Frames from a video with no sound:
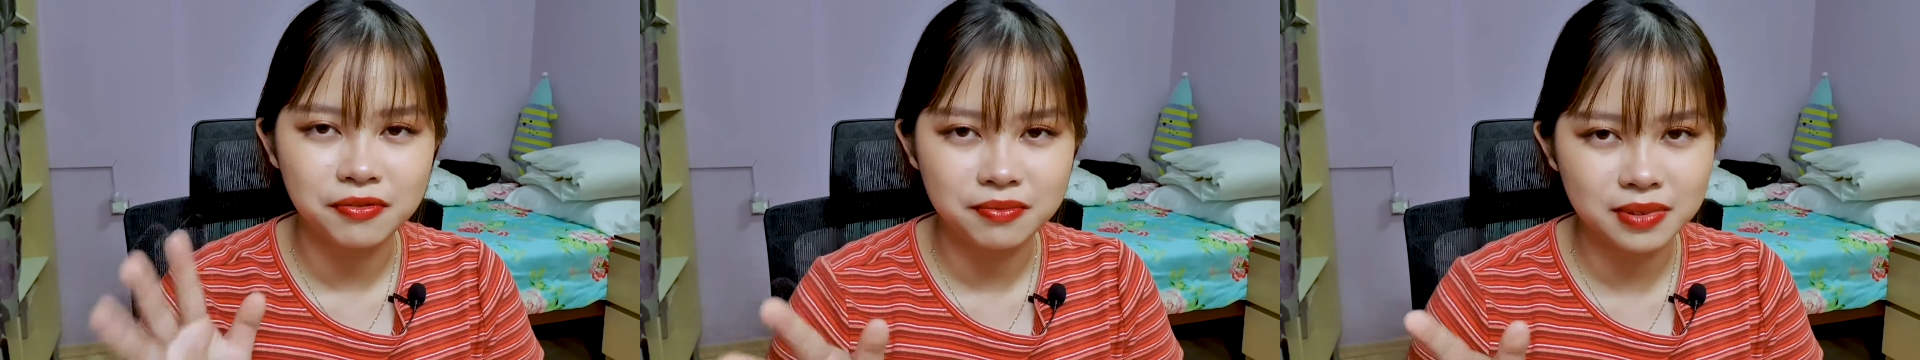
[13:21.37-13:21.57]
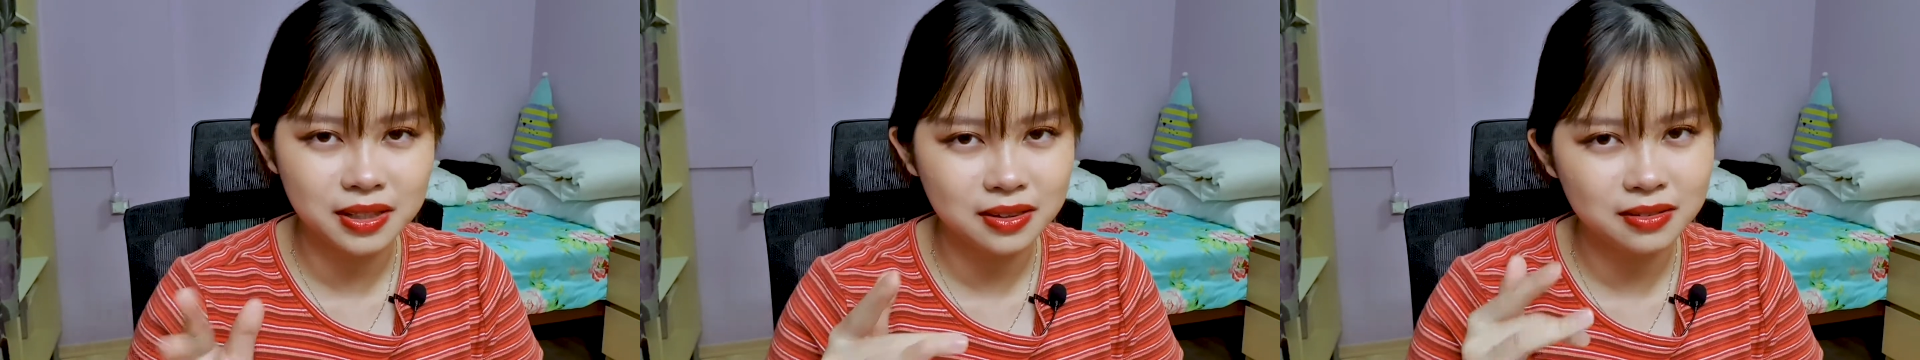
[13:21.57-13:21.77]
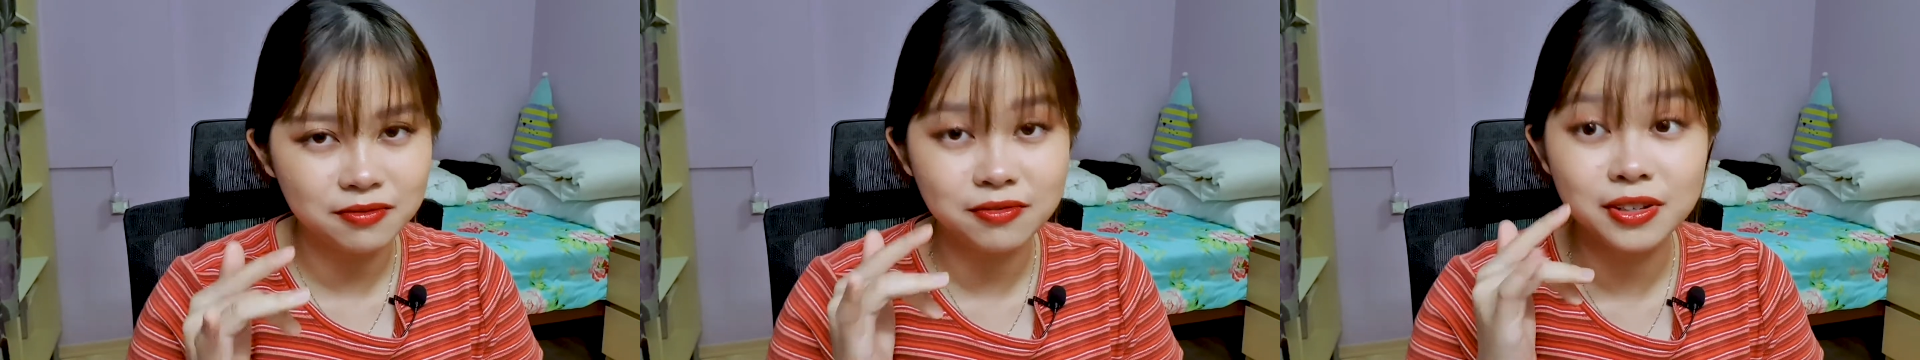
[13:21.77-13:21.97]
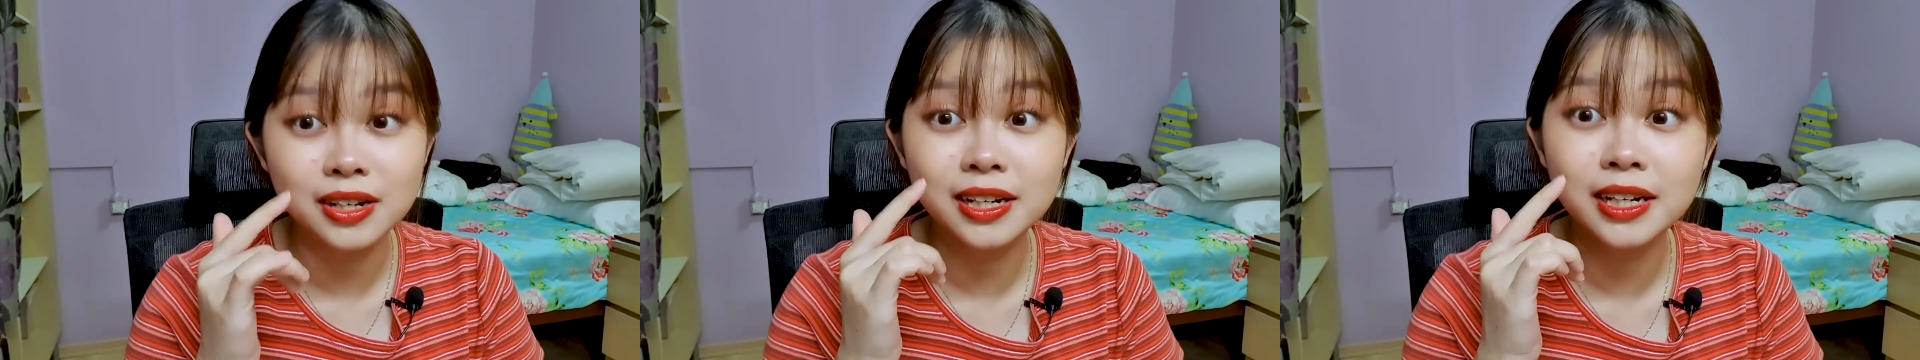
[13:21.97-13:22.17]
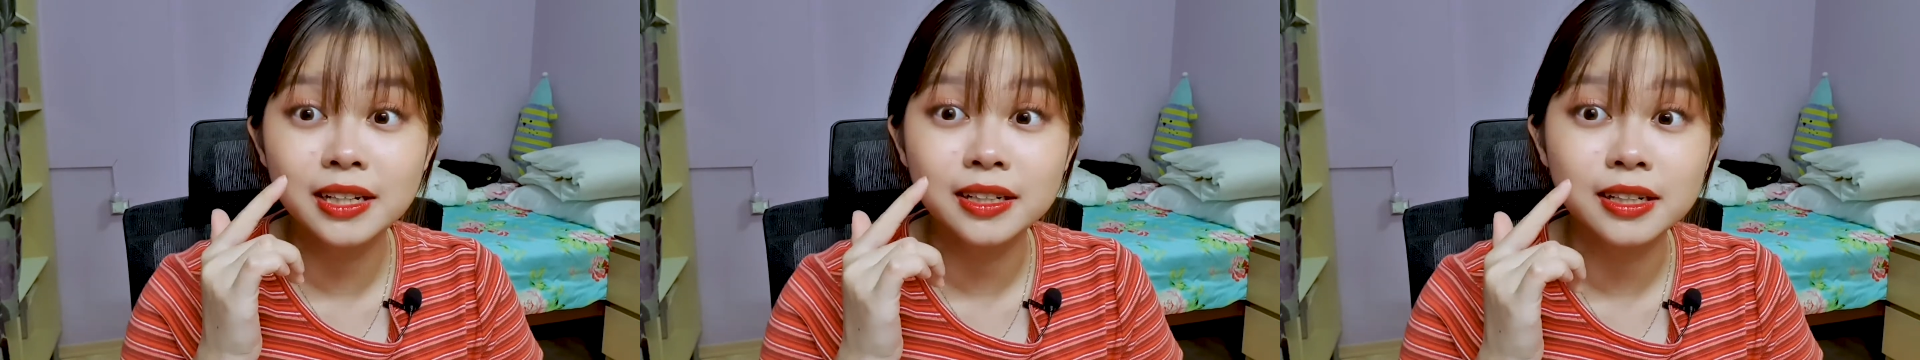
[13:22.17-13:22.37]
it
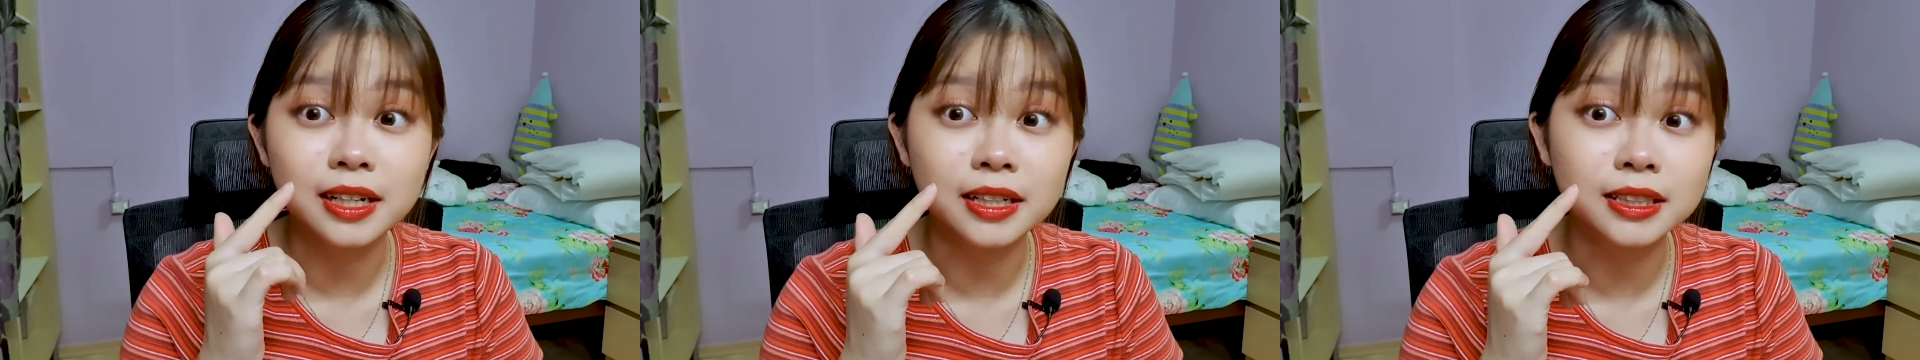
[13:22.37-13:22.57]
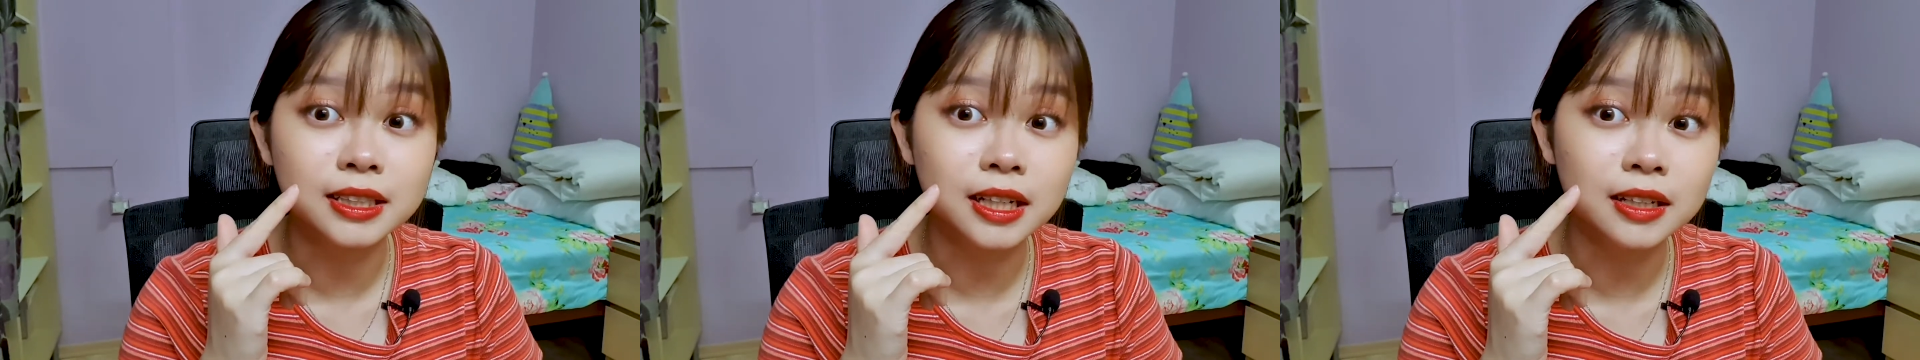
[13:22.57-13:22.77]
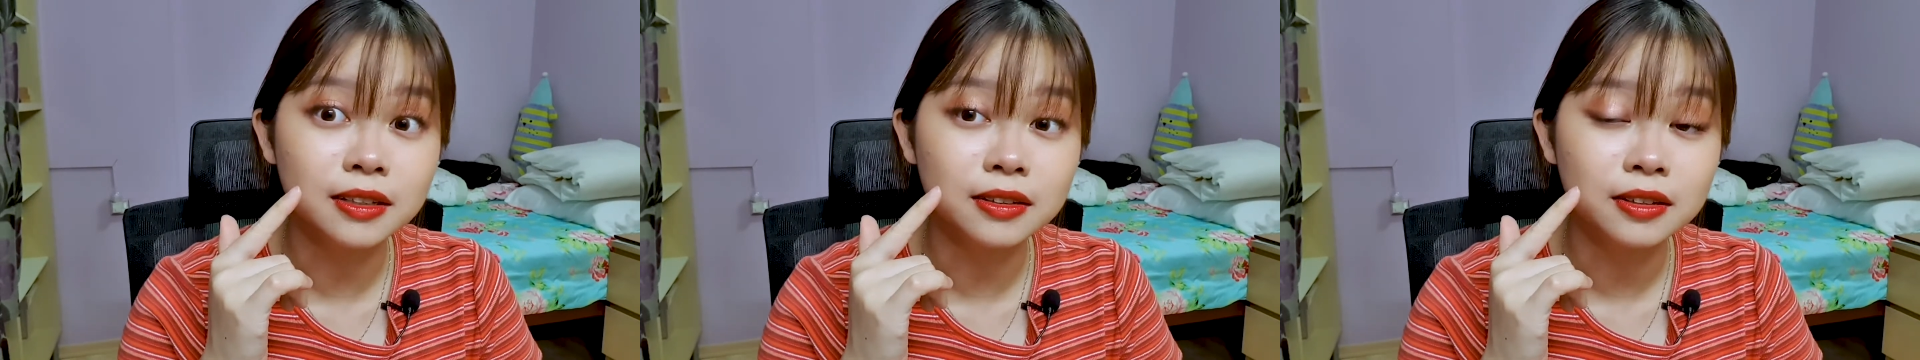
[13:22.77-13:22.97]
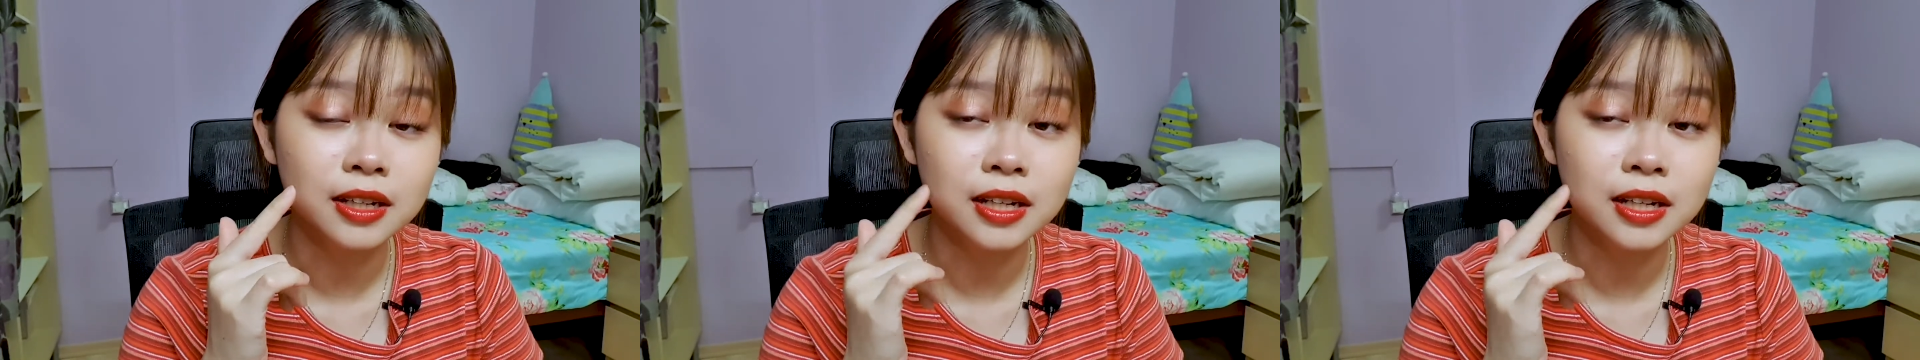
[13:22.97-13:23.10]
really doesn't